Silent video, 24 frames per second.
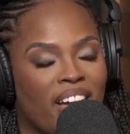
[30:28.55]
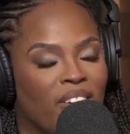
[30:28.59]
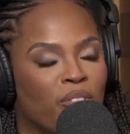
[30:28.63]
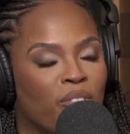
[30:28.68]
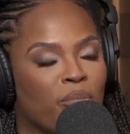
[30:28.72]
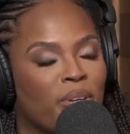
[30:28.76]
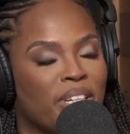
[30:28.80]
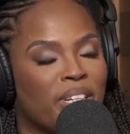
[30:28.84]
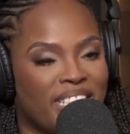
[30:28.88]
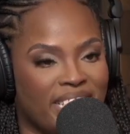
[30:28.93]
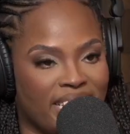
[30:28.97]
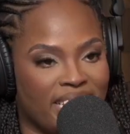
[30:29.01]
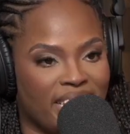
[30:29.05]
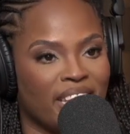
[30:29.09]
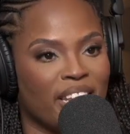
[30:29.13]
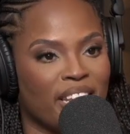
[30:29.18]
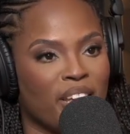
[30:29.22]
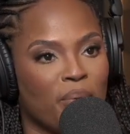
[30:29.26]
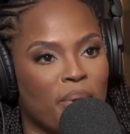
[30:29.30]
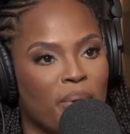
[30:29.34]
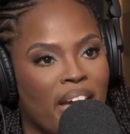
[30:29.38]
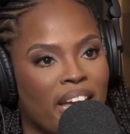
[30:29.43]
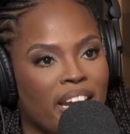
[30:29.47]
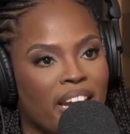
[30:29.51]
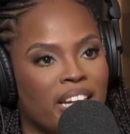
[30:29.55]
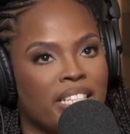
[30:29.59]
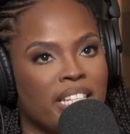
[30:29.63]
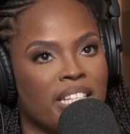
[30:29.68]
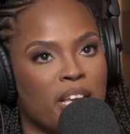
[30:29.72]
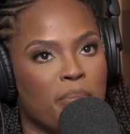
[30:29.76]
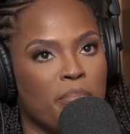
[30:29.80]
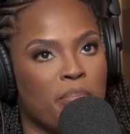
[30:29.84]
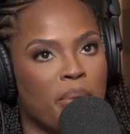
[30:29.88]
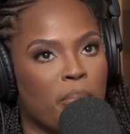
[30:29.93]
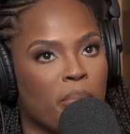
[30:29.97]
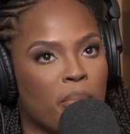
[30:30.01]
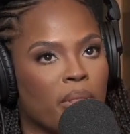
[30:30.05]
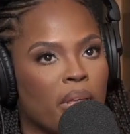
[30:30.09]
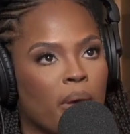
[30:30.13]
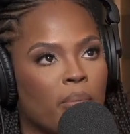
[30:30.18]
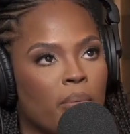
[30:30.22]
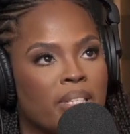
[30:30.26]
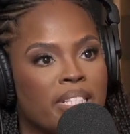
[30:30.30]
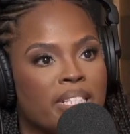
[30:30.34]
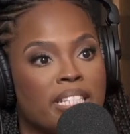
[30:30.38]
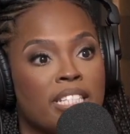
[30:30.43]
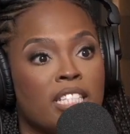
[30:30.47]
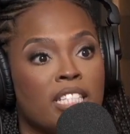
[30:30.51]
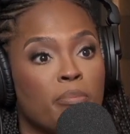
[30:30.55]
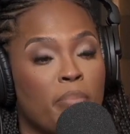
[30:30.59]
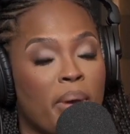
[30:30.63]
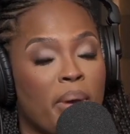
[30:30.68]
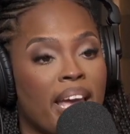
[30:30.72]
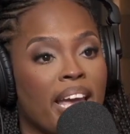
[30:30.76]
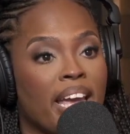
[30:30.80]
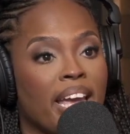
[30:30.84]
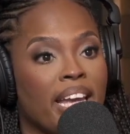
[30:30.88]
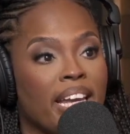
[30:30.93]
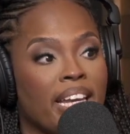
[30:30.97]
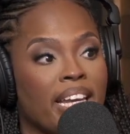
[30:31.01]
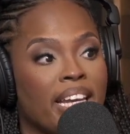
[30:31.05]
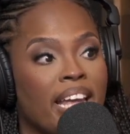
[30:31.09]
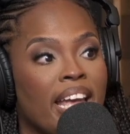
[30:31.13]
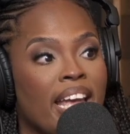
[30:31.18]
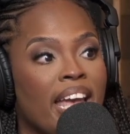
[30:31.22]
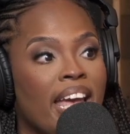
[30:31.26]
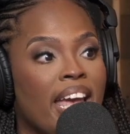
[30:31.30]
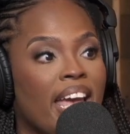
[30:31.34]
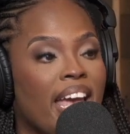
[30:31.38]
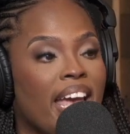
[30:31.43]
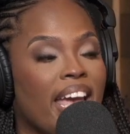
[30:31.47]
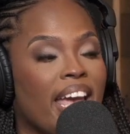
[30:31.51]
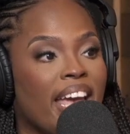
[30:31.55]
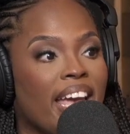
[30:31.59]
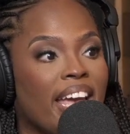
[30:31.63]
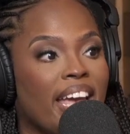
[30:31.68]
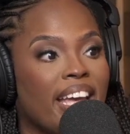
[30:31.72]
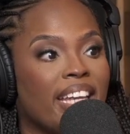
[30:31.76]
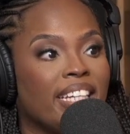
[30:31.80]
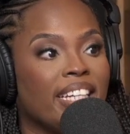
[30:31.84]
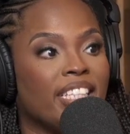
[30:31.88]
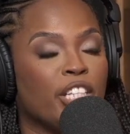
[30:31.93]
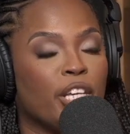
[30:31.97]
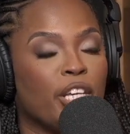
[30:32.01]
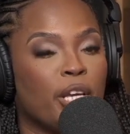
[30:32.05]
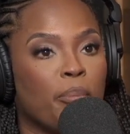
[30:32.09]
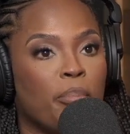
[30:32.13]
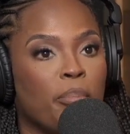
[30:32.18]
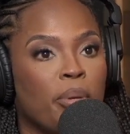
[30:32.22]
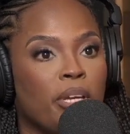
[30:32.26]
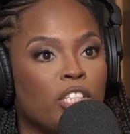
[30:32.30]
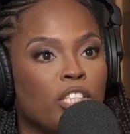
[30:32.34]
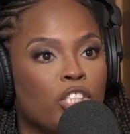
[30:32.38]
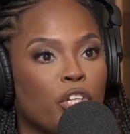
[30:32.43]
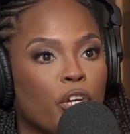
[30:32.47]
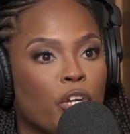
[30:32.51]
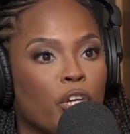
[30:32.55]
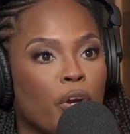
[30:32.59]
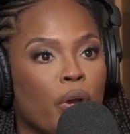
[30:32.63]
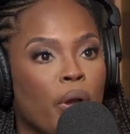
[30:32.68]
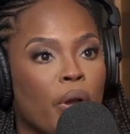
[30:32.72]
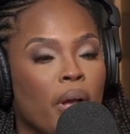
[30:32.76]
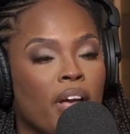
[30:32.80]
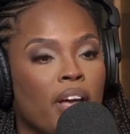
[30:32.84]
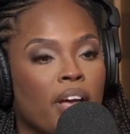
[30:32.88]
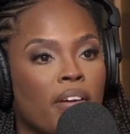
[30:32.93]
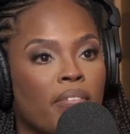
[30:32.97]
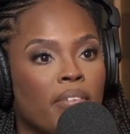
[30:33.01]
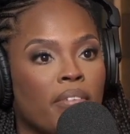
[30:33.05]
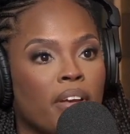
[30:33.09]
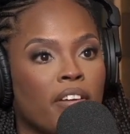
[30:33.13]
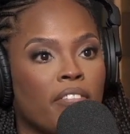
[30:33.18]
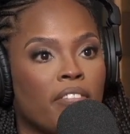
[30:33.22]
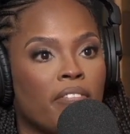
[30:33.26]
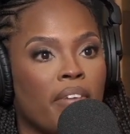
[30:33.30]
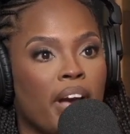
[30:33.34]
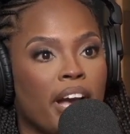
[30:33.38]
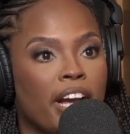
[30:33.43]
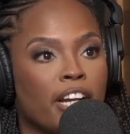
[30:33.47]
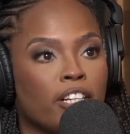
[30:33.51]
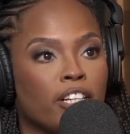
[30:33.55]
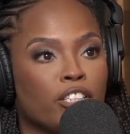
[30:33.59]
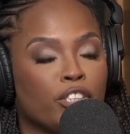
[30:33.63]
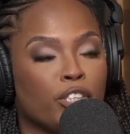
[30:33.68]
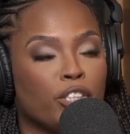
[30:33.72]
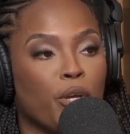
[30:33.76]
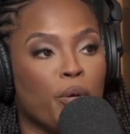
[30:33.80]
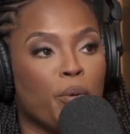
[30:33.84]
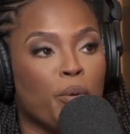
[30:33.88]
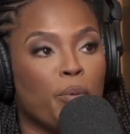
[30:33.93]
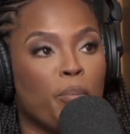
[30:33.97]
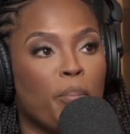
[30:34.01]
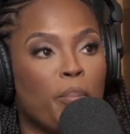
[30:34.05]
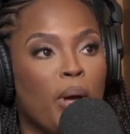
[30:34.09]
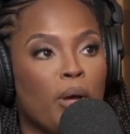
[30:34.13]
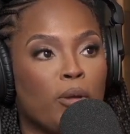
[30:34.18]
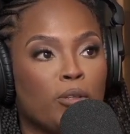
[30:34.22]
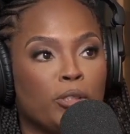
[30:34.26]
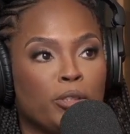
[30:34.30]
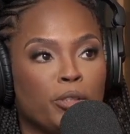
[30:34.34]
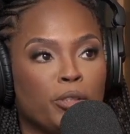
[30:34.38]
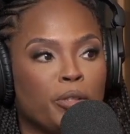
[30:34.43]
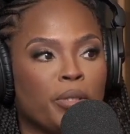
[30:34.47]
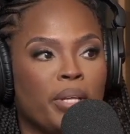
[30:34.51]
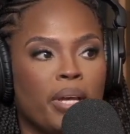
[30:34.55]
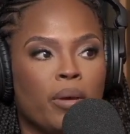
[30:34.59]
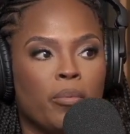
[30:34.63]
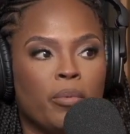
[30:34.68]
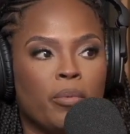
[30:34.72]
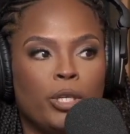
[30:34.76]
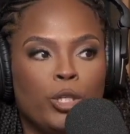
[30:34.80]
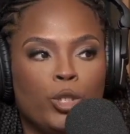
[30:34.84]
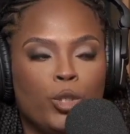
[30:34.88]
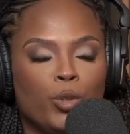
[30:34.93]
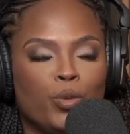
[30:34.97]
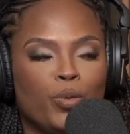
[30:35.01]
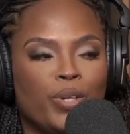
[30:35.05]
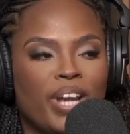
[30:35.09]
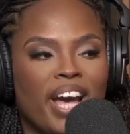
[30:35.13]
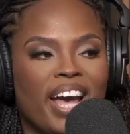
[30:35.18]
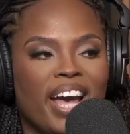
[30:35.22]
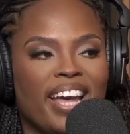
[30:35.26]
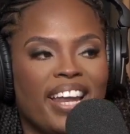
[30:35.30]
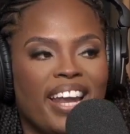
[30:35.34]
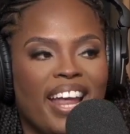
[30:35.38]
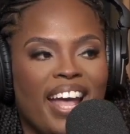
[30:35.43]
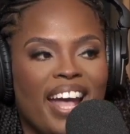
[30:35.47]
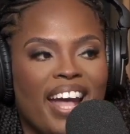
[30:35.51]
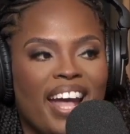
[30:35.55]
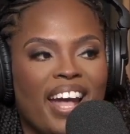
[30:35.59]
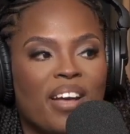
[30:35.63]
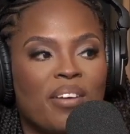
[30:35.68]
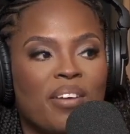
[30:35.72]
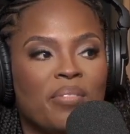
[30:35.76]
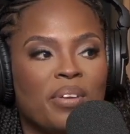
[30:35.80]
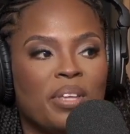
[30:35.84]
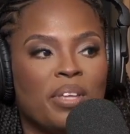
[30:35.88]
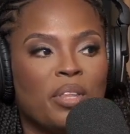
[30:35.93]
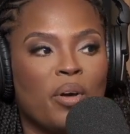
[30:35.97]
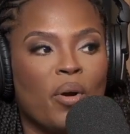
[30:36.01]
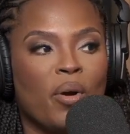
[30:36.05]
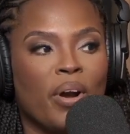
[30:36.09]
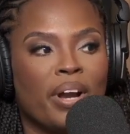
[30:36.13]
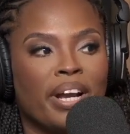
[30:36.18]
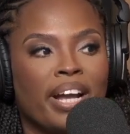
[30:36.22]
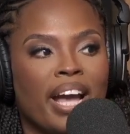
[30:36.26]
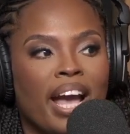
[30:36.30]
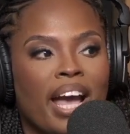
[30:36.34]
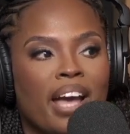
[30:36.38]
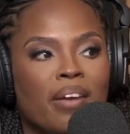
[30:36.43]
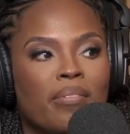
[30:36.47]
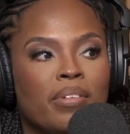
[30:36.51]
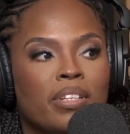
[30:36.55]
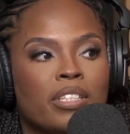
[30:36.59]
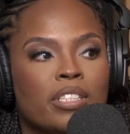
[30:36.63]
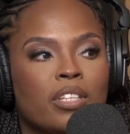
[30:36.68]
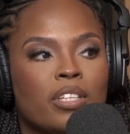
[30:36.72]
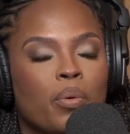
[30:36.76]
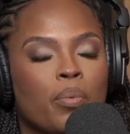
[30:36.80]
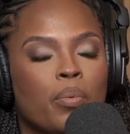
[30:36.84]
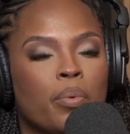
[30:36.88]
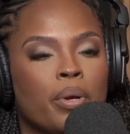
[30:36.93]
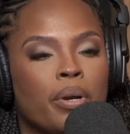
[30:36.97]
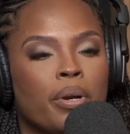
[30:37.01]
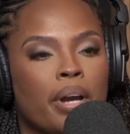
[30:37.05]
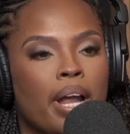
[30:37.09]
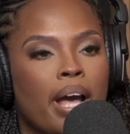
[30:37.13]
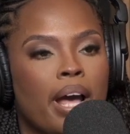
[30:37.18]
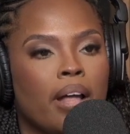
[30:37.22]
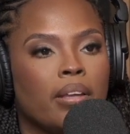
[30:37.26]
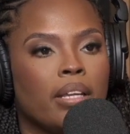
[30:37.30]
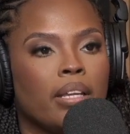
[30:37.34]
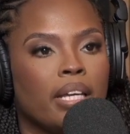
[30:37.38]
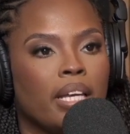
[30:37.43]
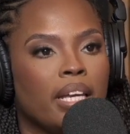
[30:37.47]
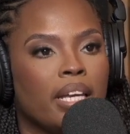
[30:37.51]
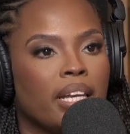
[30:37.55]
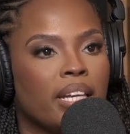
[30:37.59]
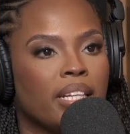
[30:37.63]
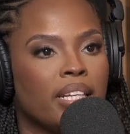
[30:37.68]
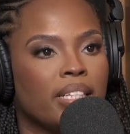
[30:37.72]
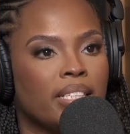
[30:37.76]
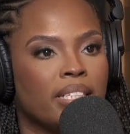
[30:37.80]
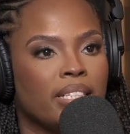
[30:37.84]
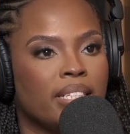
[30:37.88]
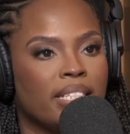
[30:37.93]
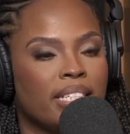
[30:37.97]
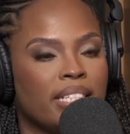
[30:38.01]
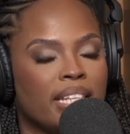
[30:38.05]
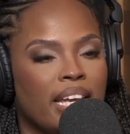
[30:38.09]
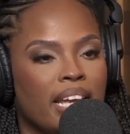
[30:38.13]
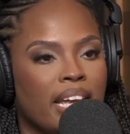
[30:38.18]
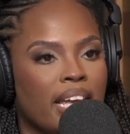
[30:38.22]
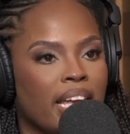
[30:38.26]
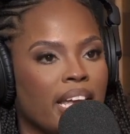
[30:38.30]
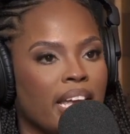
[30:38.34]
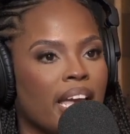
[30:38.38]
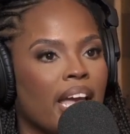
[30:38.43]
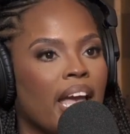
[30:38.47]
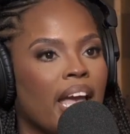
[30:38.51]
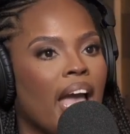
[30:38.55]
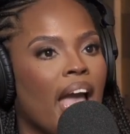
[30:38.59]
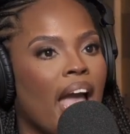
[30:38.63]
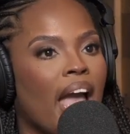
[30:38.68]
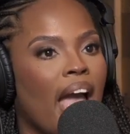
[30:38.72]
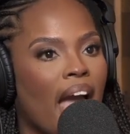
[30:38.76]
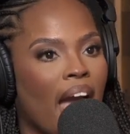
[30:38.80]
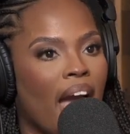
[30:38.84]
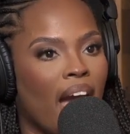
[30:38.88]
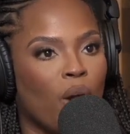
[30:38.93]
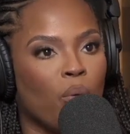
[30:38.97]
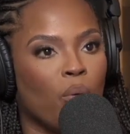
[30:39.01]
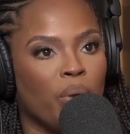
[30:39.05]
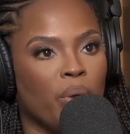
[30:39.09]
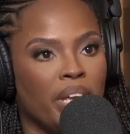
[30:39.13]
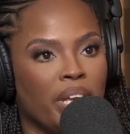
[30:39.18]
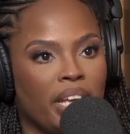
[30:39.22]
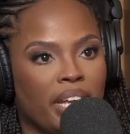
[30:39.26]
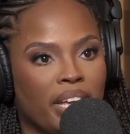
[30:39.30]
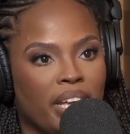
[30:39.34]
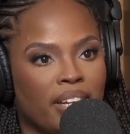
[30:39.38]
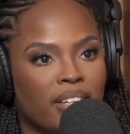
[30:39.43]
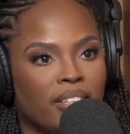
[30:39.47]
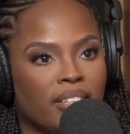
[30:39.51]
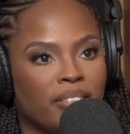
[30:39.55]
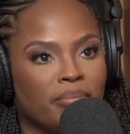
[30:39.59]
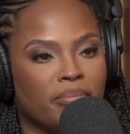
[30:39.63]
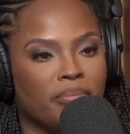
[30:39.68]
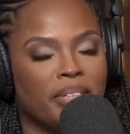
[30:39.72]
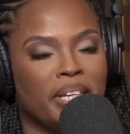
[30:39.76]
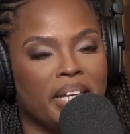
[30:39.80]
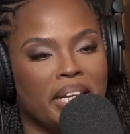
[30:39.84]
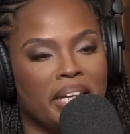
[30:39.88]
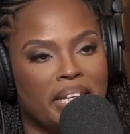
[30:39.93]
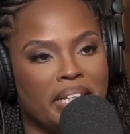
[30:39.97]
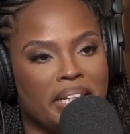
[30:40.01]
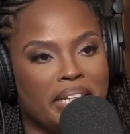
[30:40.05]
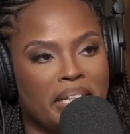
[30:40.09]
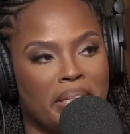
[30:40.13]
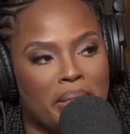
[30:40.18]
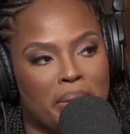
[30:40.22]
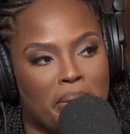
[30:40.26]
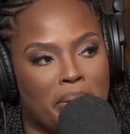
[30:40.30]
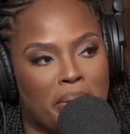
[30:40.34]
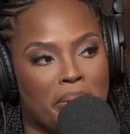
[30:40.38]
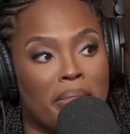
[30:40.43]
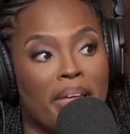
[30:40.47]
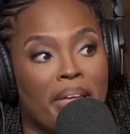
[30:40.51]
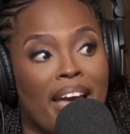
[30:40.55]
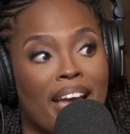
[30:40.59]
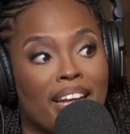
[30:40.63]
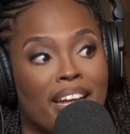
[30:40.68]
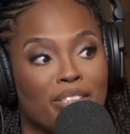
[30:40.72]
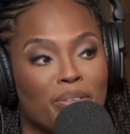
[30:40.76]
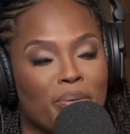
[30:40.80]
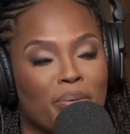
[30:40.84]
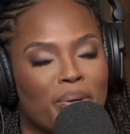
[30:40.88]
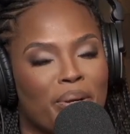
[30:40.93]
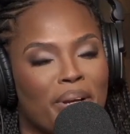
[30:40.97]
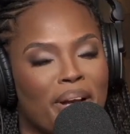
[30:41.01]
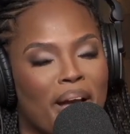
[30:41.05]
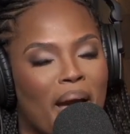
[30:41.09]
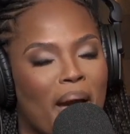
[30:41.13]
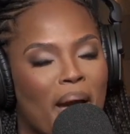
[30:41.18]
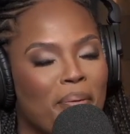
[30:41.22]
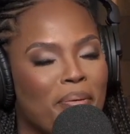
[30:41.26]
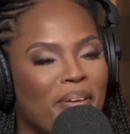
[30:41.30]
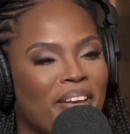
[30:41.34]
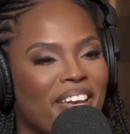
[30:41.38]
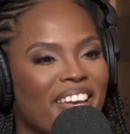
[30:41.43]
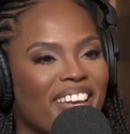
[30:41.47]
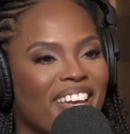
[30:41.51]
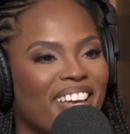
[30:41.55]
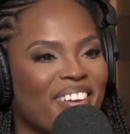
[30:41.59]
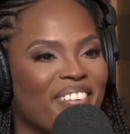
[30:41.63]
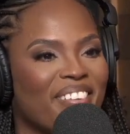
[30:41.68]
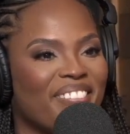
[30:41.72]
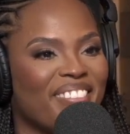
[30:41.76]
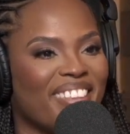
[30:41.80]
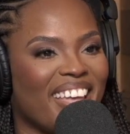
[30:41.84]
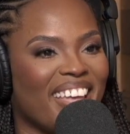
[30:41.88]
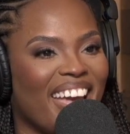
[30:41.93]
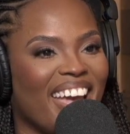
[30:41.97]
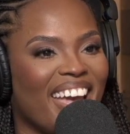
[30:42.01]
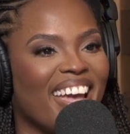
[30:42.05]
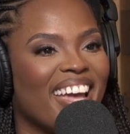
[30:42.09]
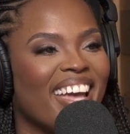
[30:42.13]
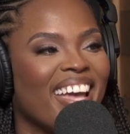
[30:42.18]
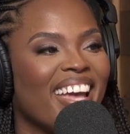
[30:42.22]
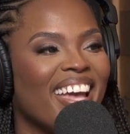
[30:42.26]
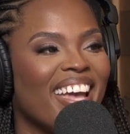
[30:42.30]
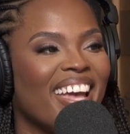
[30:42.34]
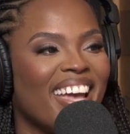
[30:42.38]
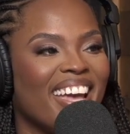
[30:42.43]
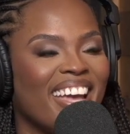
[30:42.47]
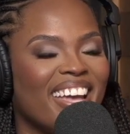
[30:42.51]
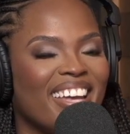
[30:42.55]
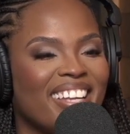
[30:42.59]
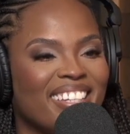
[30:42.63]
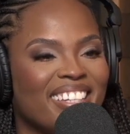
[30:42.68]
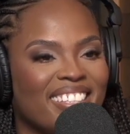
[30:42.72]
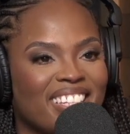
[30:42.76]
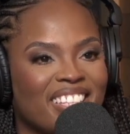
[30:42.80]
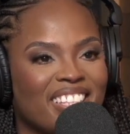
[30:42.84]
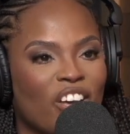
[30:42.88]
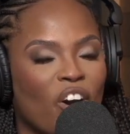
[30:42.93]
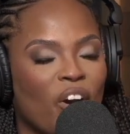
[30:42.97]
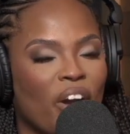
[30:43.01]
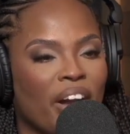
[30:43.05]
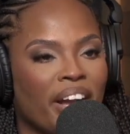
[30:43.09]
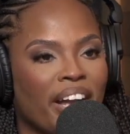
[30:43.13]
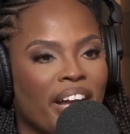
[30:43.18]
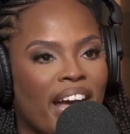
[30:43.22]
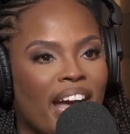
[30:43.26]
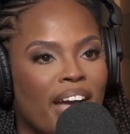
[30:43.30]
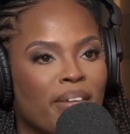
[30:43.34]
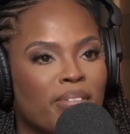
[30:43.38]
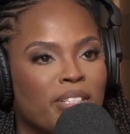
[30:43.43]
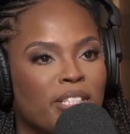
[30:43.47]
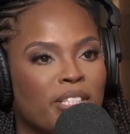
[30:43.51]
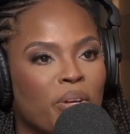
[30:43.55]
recently had a team member that was in Spain and took a picture of a Firestone poster that we do not have in the archive, and so we're now looking into seeing how we can get either that or a copy of that into the archive.